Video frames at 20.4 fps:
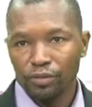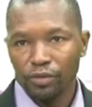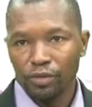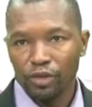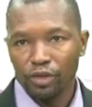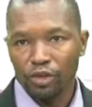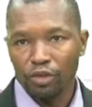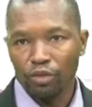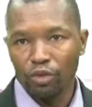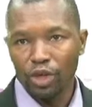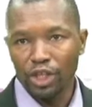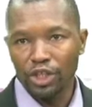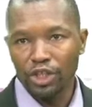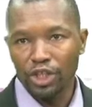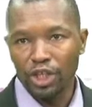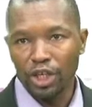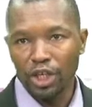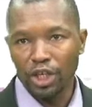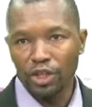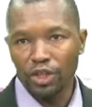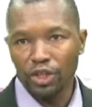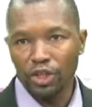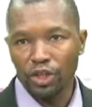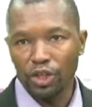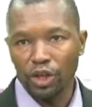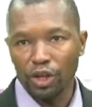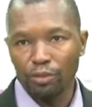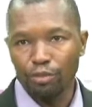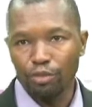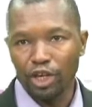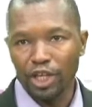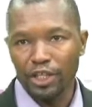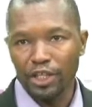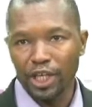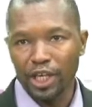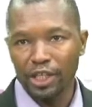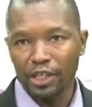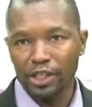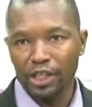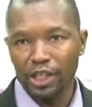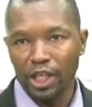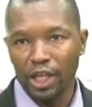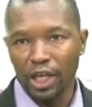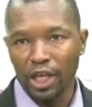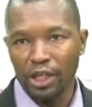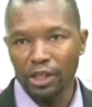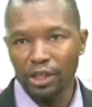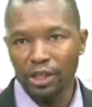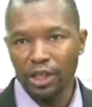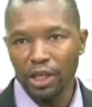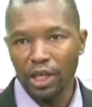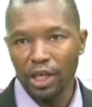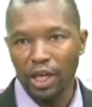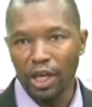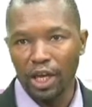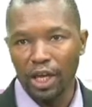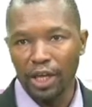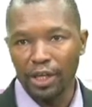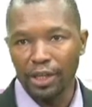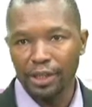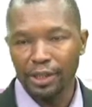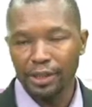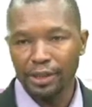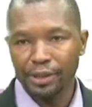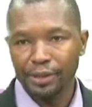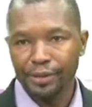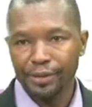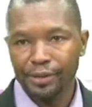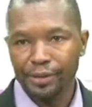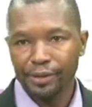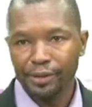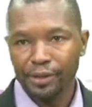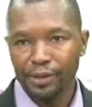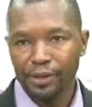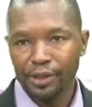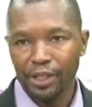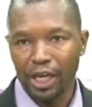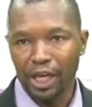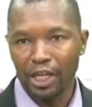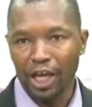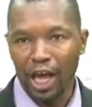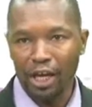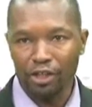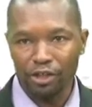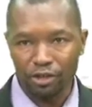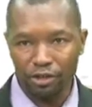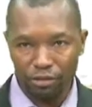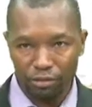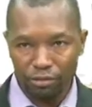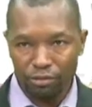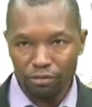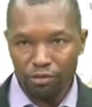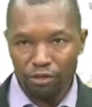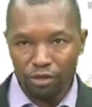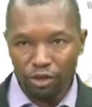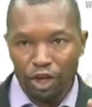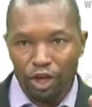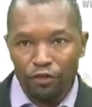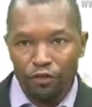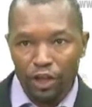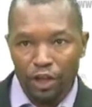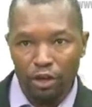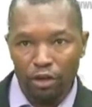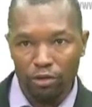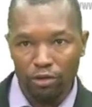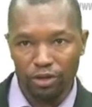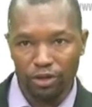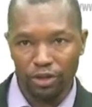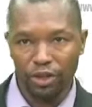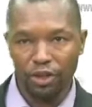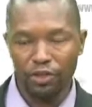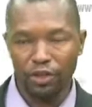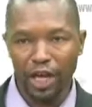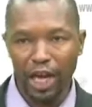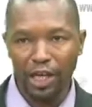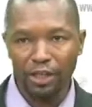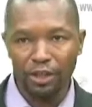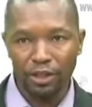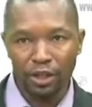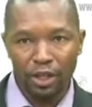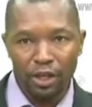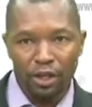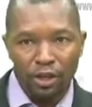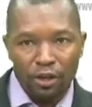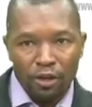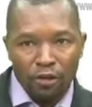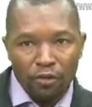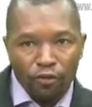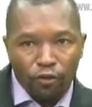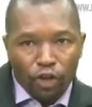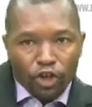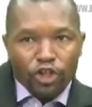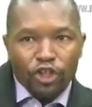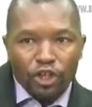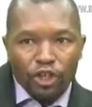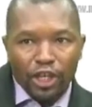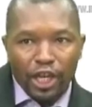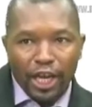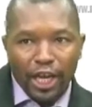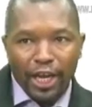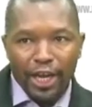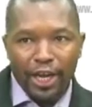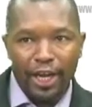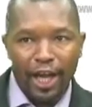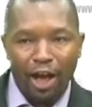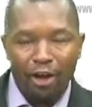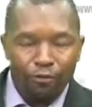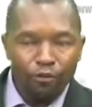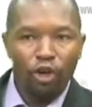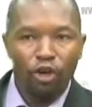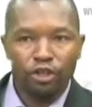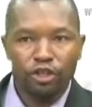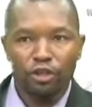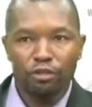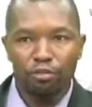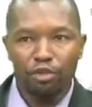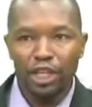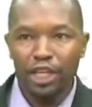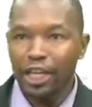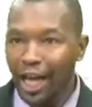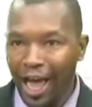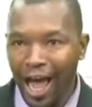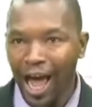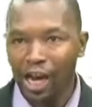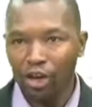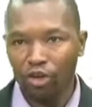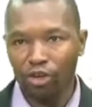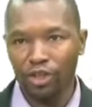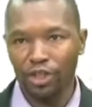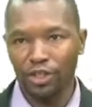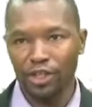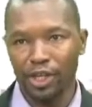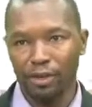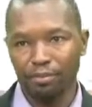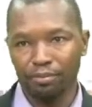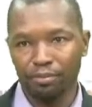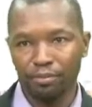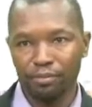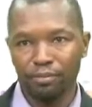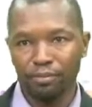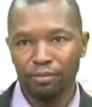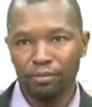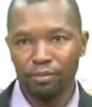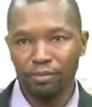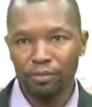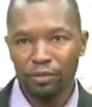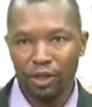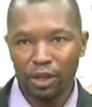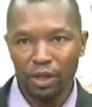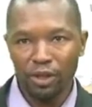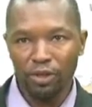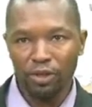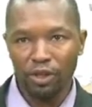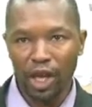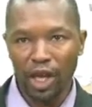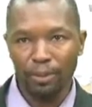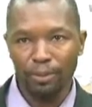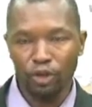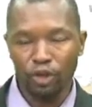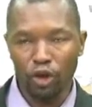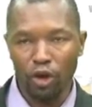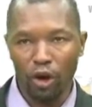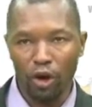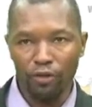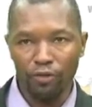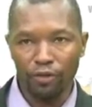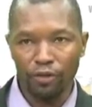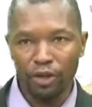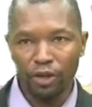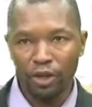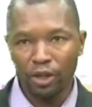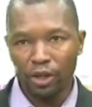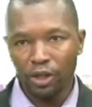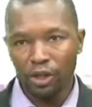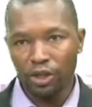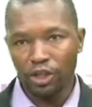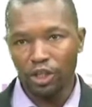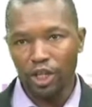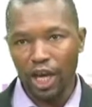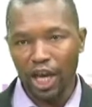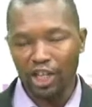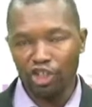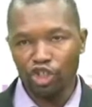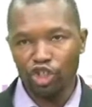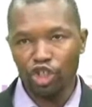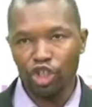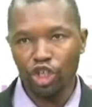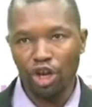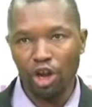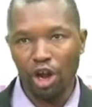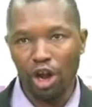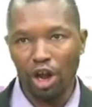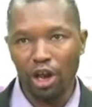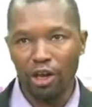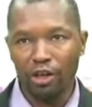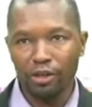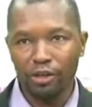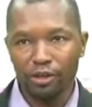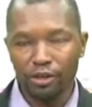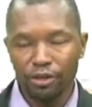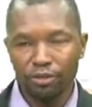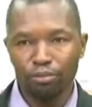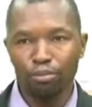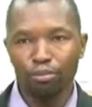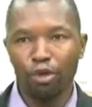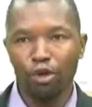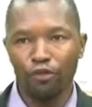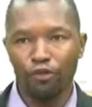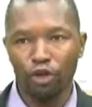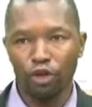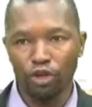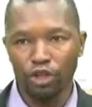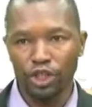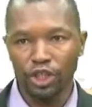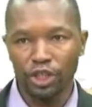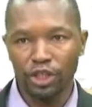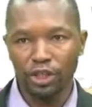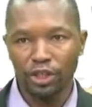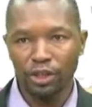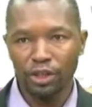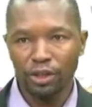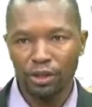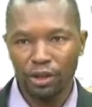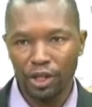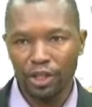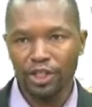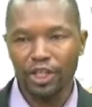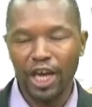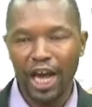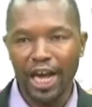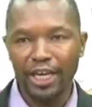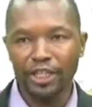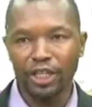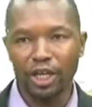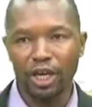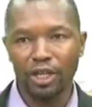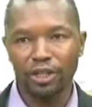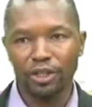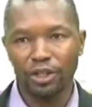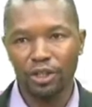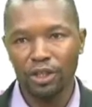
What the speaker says: which is not present in A. Now that reveals that fossil A and fossil B are not the same in terms of their shell morphology. This guides us